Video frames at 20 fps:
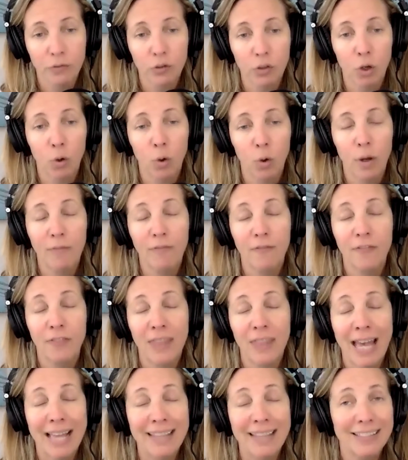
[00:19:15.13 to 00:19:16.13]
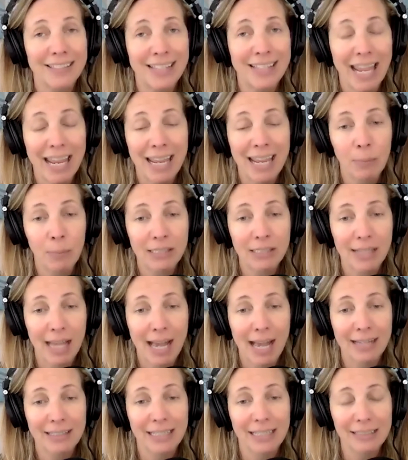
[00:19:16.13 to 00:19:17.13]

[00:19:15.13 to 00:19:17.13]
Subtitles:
So that same exact